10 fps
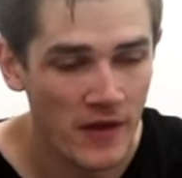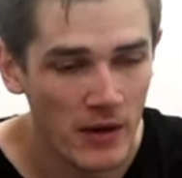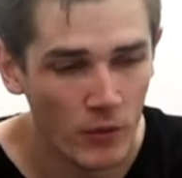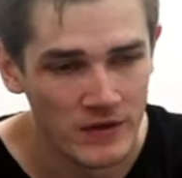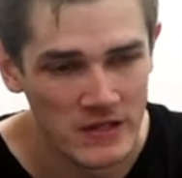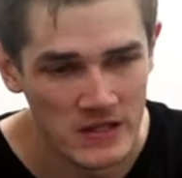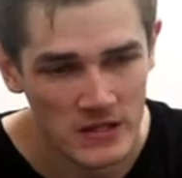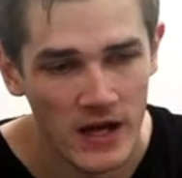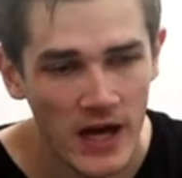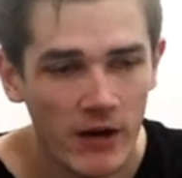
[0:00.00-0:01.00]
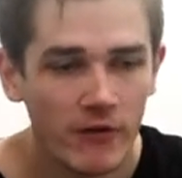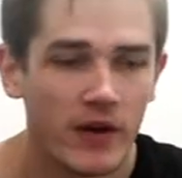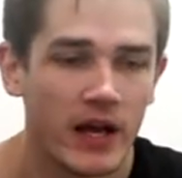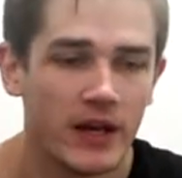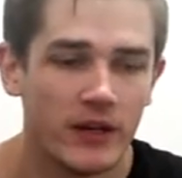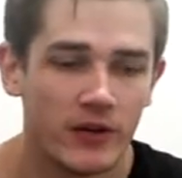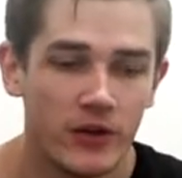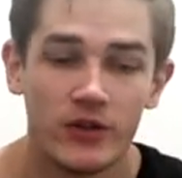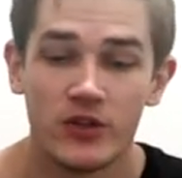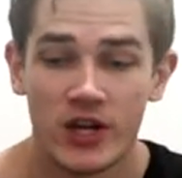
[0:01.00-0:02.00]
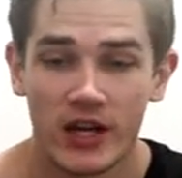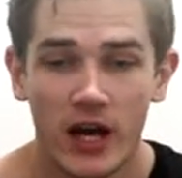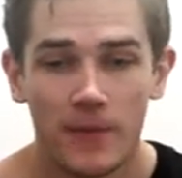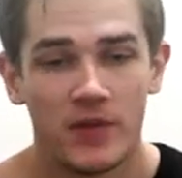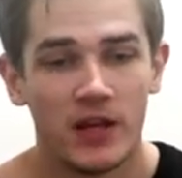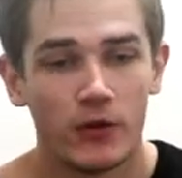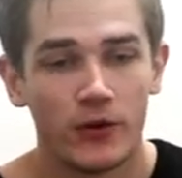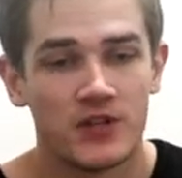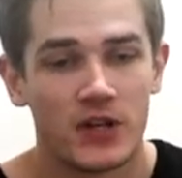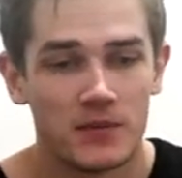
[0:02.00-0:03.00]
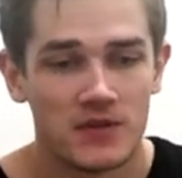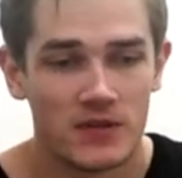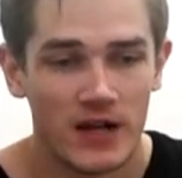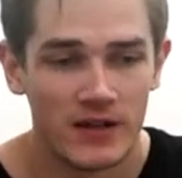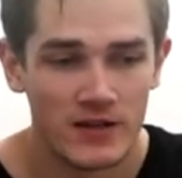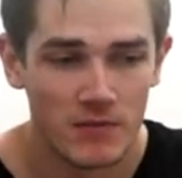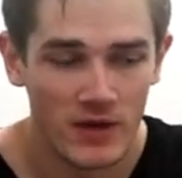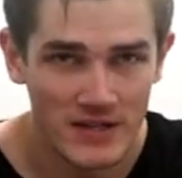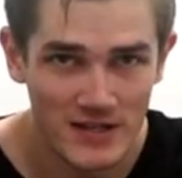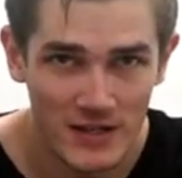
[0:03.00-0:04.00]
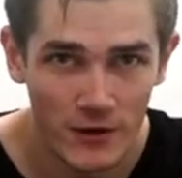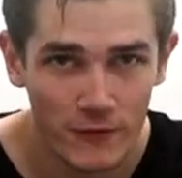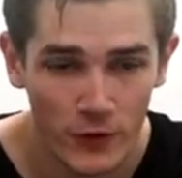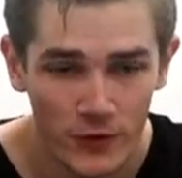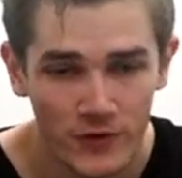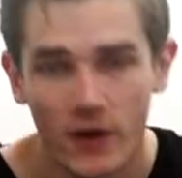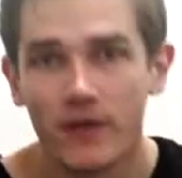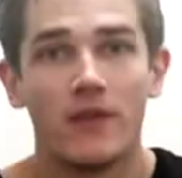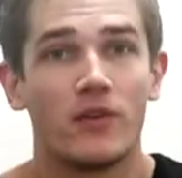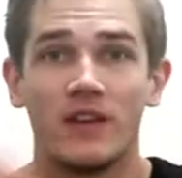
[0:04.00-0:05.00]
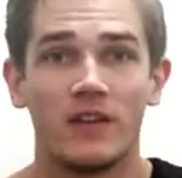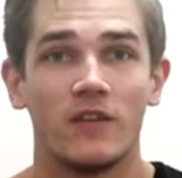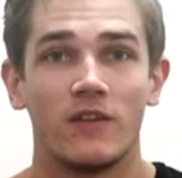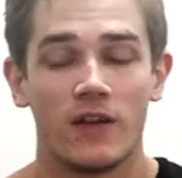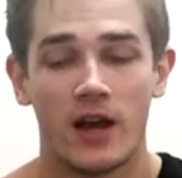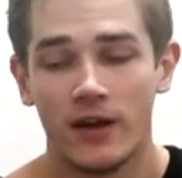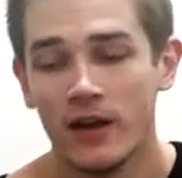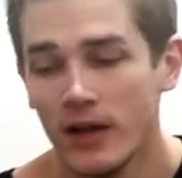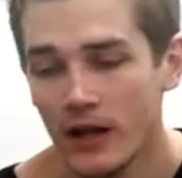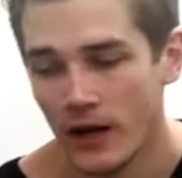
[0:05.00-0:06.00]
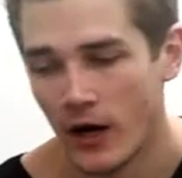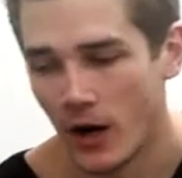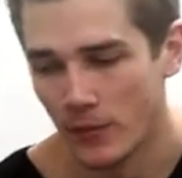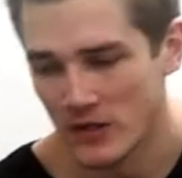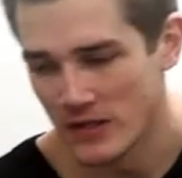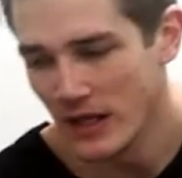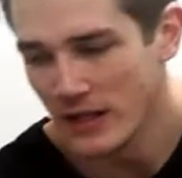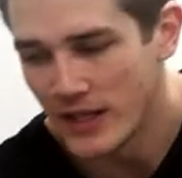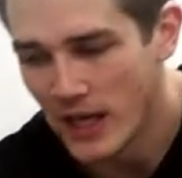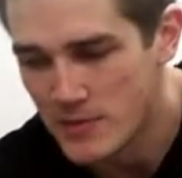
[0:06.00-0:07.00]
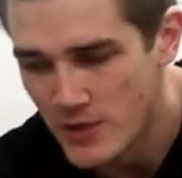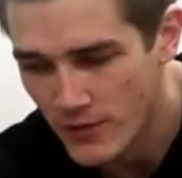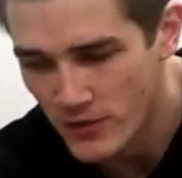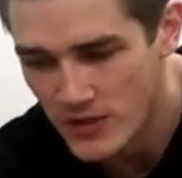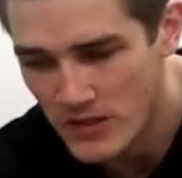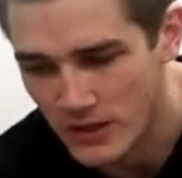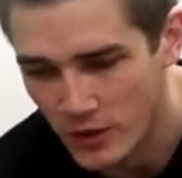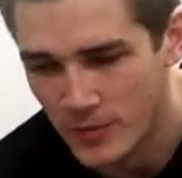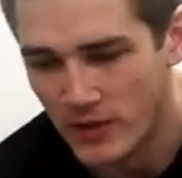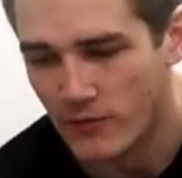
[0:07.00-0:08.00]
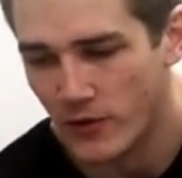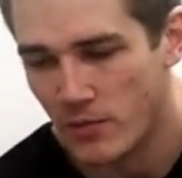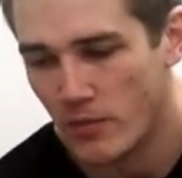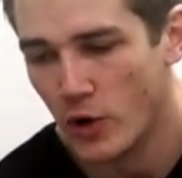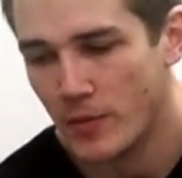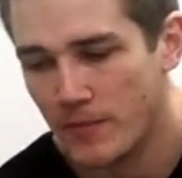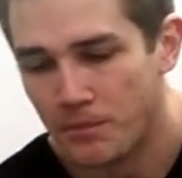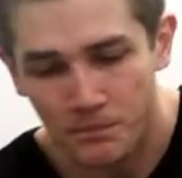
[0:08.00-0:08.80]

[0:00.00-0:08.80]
that once it's live, and you can check out the close-ups and some nice detailed photos of everything that's inside. I'll slide the games over just a little bit for the moment,